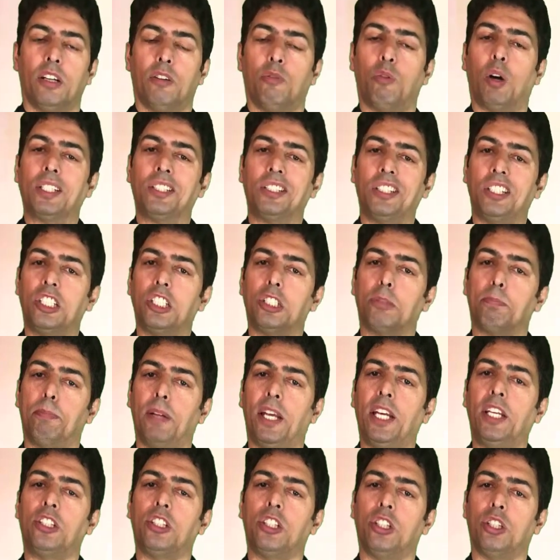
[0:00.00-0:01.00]
once it is
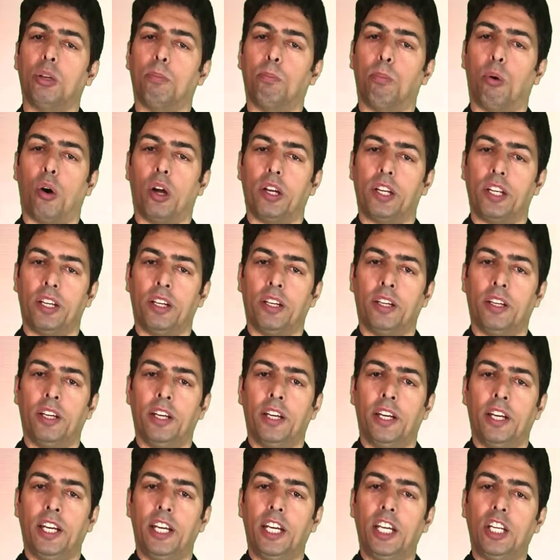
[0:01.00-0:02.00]
placed in the body,
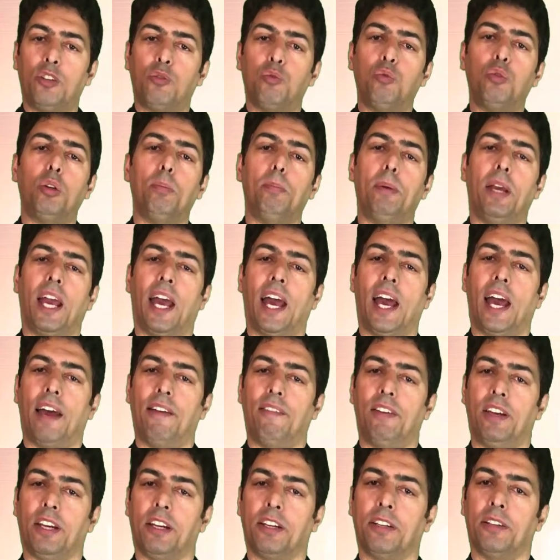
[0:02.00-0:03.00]
it would be
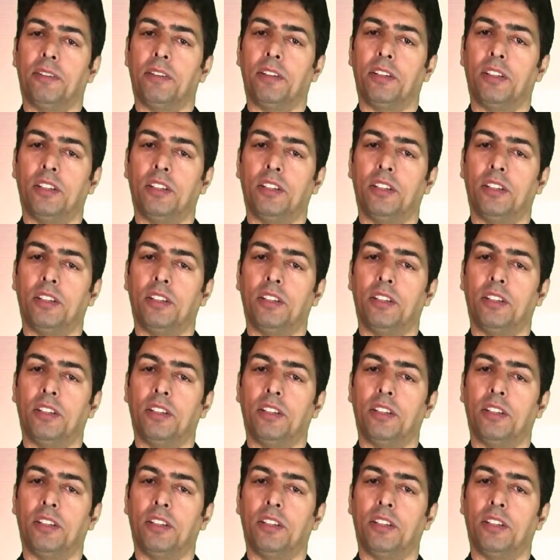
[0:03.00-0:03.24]
having